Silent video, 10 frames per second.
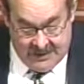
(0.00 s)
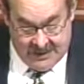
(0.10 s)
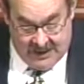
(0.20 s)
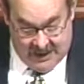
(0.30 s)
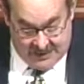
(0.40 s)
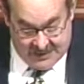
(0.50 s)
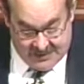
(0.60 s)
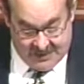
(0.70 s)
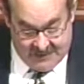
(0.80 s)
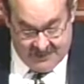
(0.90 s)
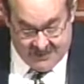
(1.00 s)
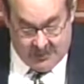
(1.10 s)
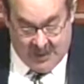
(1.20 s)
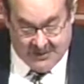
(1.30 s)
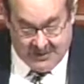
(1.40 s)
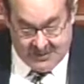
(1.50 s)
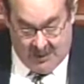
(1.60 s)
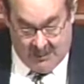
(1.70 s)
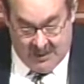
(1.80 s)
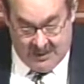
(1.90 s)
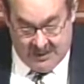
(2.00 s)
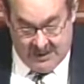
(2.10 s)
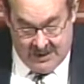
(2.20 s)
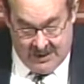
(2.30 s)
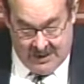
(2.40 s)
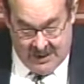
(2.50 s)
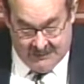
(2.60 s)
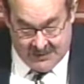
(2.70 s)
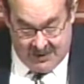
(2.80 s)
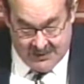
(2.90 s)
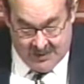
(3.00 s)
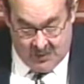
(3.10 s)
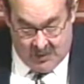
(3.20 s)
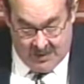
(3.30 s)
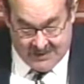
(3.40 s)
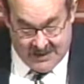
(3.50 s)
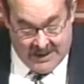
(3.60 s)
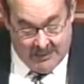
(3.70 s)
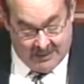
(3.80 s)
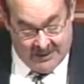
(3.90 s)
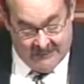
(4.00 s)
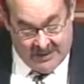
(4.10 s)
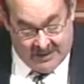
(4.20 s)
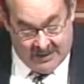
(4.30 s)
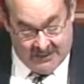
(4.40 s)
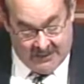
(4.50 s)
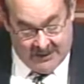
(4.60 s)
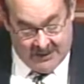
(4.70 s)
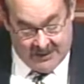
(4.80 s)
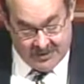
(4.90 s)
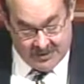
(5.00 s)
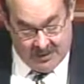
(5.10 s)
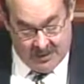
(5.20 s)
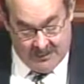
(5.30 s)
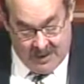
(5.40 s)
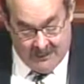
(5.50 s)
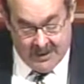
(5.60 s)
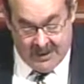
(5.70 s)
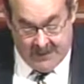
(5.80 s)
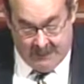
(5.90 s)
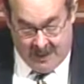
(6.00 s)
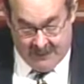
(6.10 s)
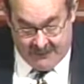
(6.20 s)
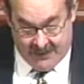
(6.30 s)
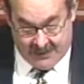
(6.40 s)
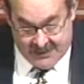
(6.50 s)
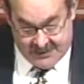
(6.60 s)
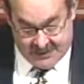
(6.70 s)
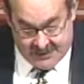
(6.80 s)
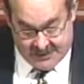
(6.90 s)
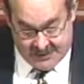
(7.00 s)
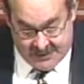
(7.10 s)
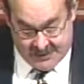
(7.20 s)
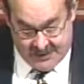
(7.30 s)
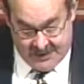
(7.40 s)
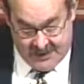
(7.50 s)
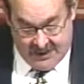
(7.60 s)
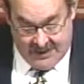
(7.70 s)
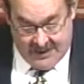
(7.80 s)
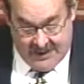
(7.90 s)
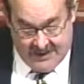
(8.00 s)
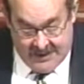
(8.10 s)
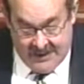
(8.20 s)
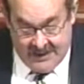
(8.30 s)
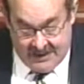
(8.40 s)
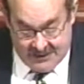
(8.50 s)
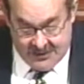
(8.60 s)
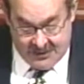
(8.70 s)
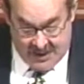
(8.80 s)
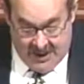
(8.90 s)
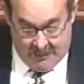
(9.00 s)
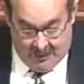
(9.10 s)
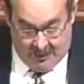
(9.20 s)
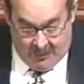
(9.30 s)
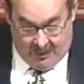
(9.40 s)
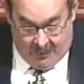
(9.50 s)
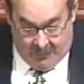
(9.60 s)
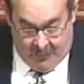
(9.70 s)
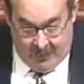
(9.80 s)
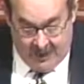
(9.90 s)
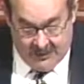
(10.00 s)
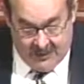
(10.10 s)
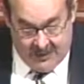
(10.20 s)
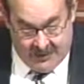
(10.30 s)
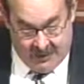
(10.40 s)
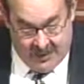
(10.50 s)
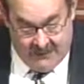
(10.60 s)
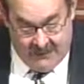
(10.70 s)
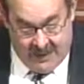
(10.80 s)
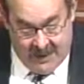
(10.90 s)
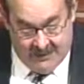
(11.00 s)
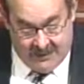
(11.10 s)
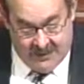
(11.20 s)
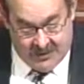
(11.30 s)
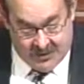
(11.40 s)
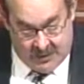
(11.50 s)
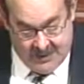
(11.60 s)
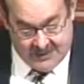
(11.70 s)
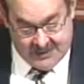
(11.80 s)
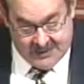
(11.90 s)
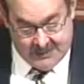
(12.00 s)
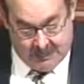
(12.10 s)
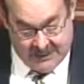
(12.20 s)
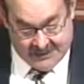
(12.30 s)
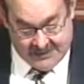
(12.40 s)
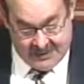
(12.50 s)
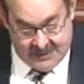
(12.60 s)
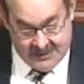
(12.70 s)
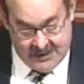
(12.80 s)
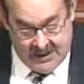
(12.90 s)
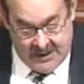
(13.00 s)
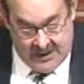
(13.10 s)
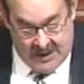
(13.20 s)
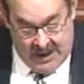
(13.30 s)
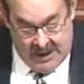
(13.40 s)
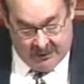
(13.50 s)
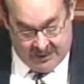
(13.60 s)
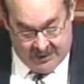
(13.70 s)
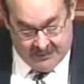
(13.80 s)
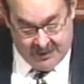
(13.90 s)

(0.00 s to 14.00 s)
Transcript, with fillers: Cognizant of this precious moment, I have chosen words that I believe echo feelings shared by many of my fellow citizens that in this chamber are 435 of the choicest blessings our country